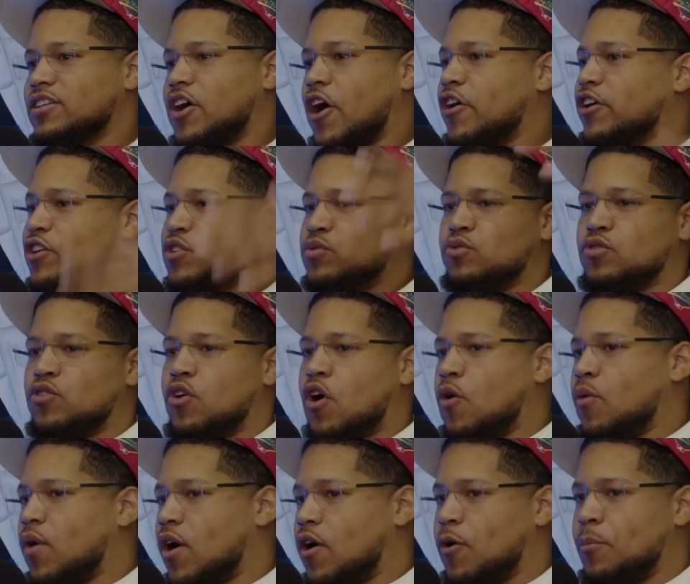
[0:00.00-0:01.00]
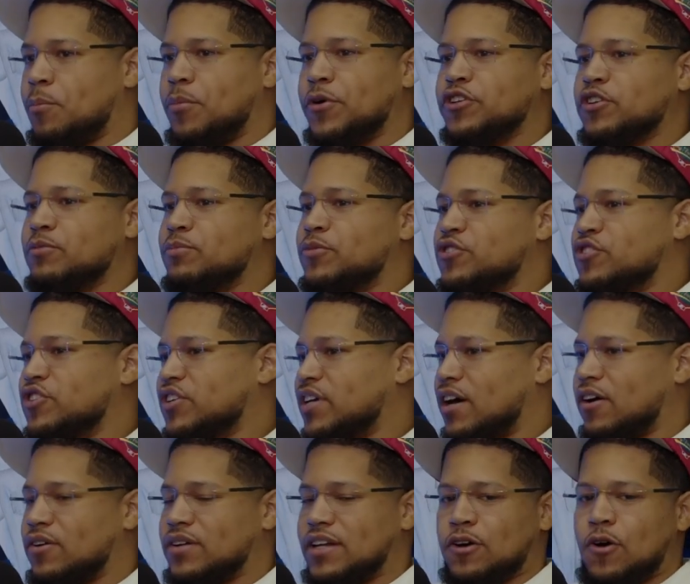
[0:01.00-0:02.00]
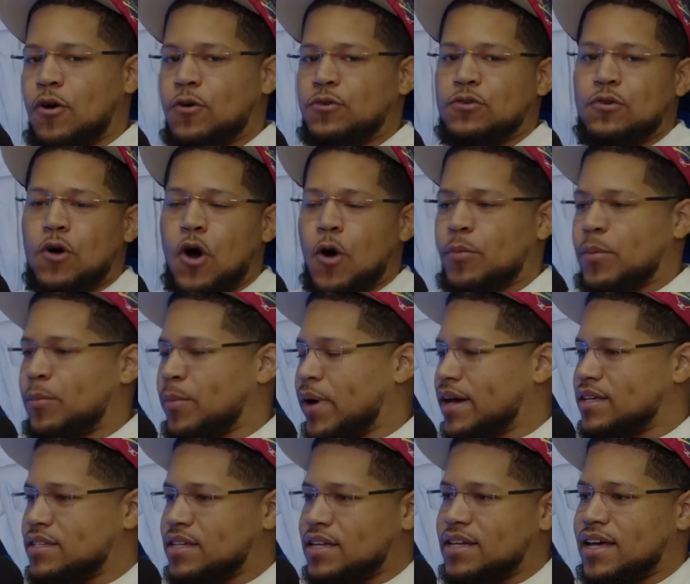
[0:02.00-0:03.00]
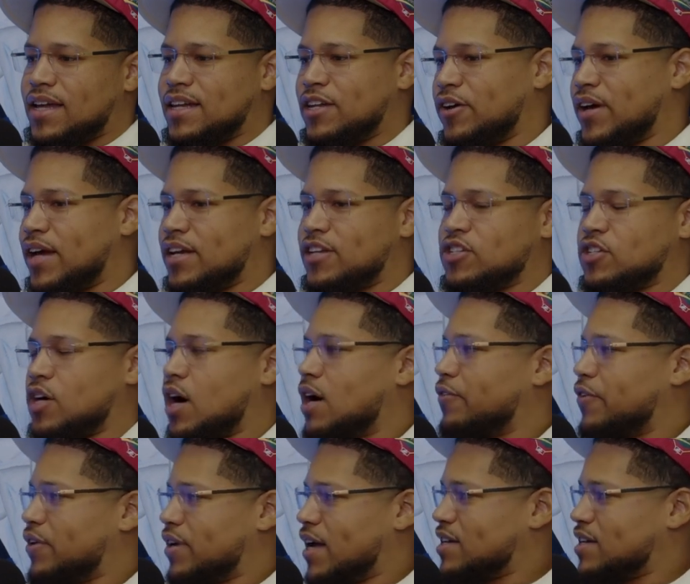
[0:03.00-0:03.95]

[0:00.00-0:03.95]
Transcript: artists will go out, put your music out, they'll go do open mics, and then they'll get discovered.